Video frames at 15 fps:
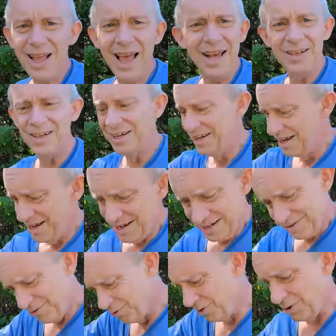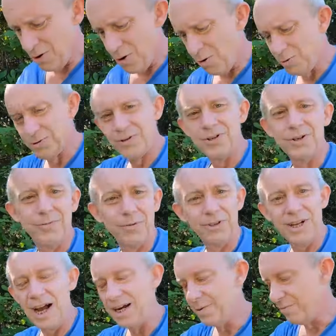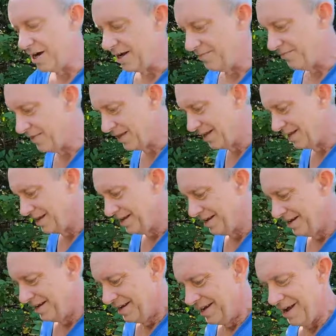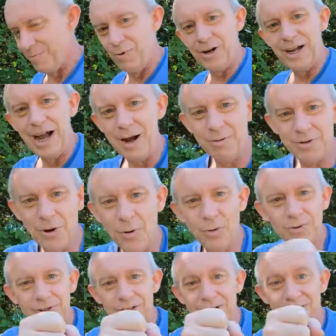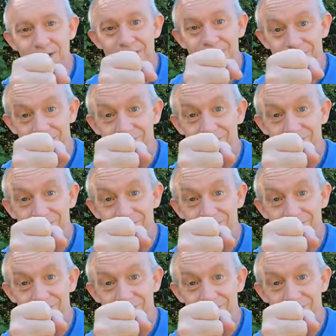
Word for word: had to drill holes to, for dynamite. And one guy was holding the, the,